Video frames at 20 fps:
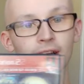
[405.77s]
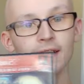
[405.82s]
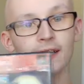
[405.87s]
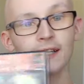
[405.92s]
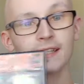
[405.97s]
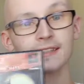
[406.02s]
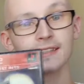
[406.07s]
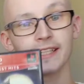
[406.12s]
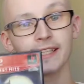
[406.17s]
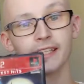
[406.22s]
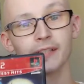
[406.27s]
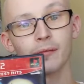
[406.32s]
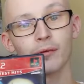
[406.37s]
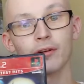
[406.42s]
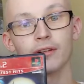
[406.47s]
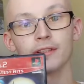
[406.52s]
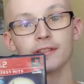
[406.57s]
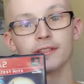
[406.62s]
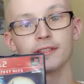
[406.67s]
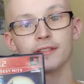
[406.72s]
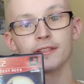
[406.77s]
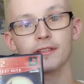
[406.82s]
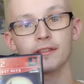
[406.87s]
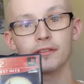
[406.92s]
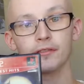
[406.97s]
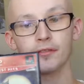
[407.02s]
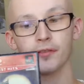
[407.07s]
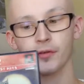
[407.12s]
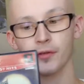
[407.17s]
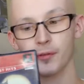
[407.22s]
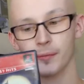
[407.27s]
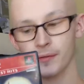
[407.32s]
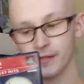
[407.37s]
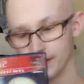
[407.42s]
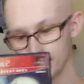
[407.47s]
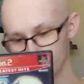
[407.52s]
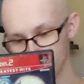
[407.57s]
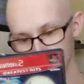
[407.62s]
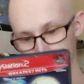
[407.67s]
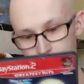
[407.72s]
That's Kingdom Hearts for the
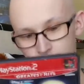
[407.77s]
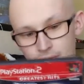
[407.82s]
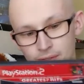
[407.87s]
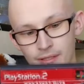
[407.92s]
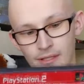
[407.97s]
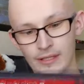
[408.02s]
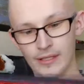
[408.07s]
PS2.